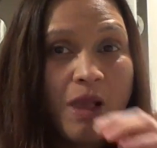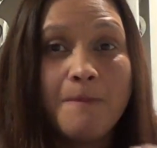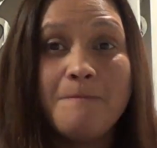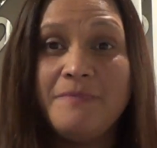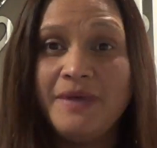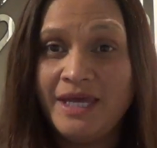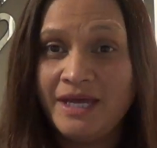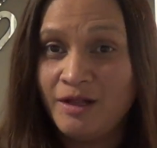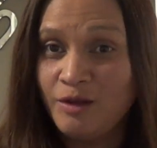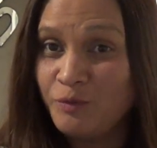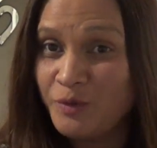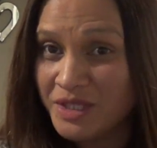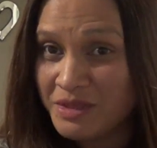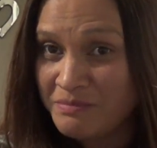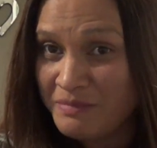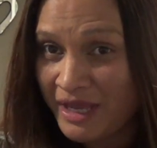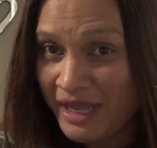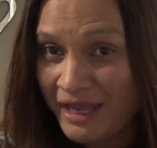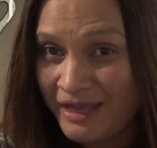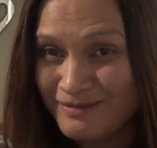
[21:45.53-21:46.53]
meal with
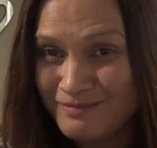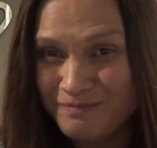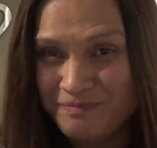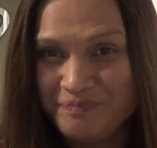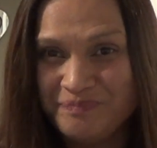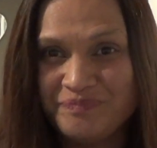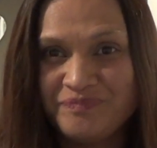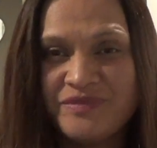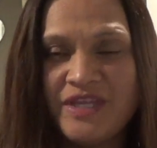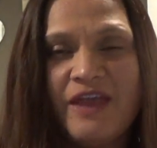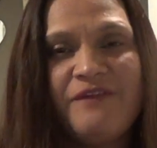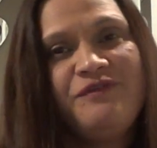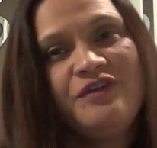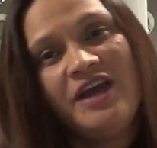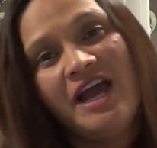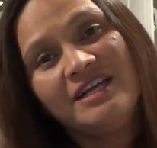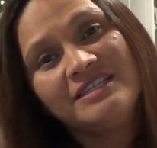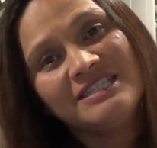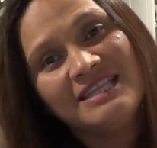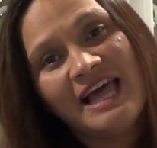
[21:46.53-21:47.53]
me. If you
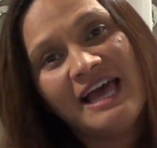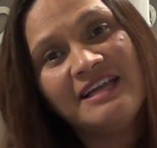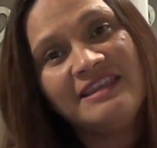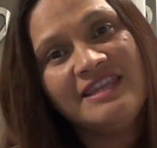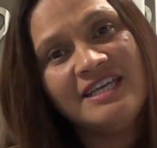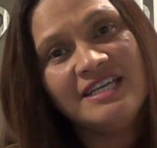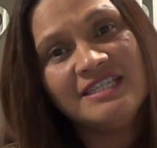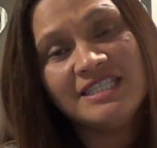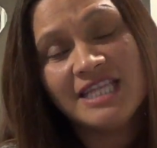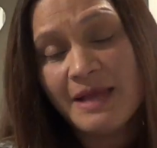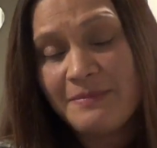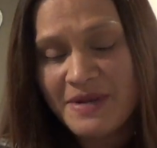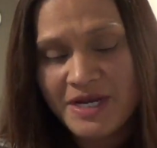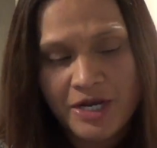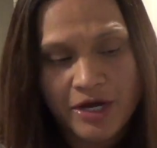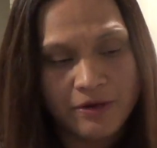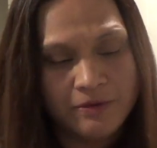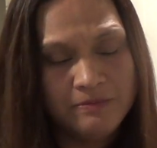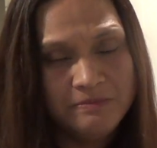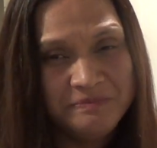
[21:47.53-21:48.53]
guys like this, let me
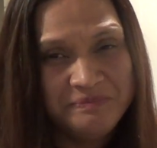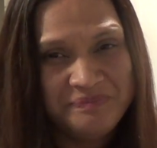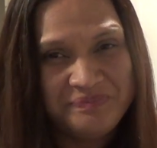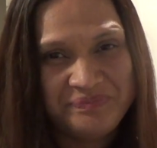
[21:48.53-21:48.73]
know.